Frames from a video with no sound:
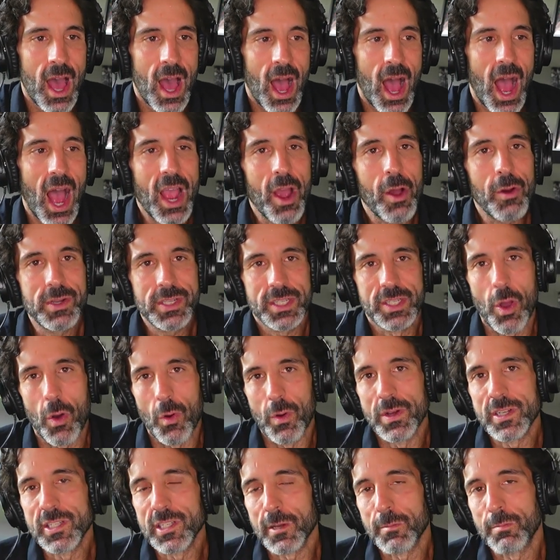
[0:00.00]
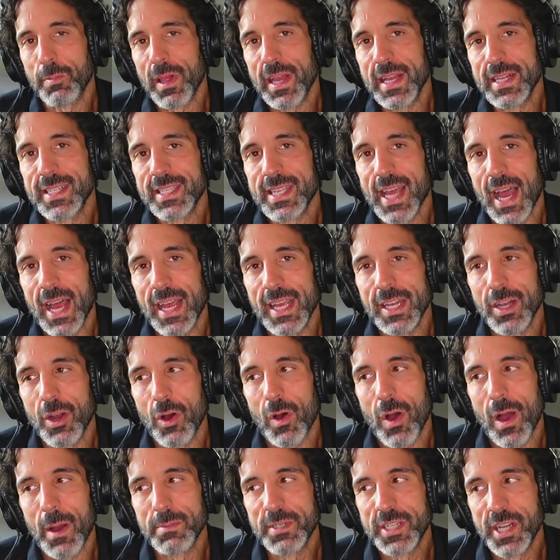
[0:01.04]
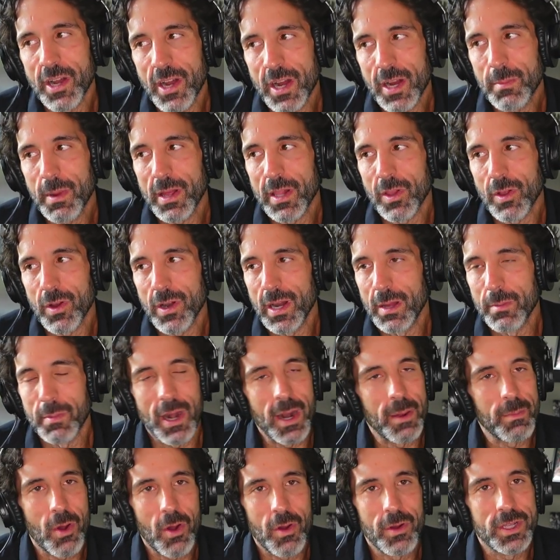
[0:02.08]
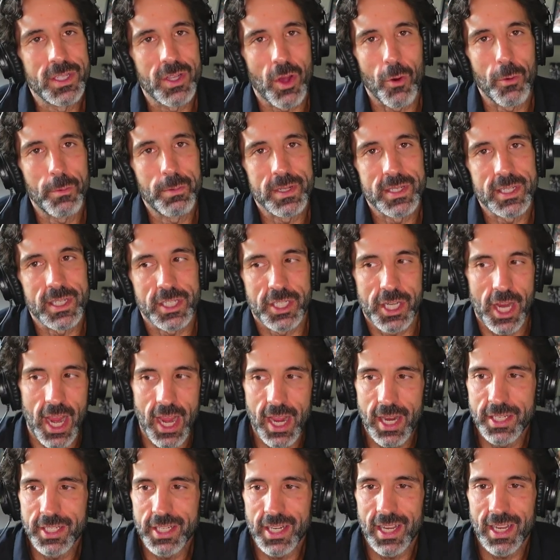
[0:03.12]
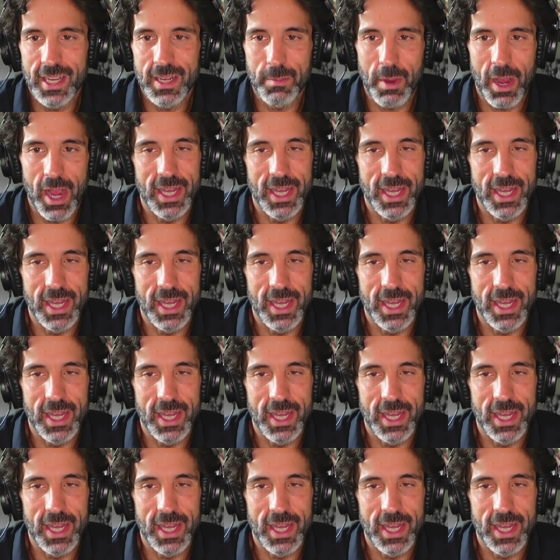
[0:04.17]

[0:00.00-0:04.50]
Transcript: I always go into a place that, I'm sharing my learning, but I'm always open to changing my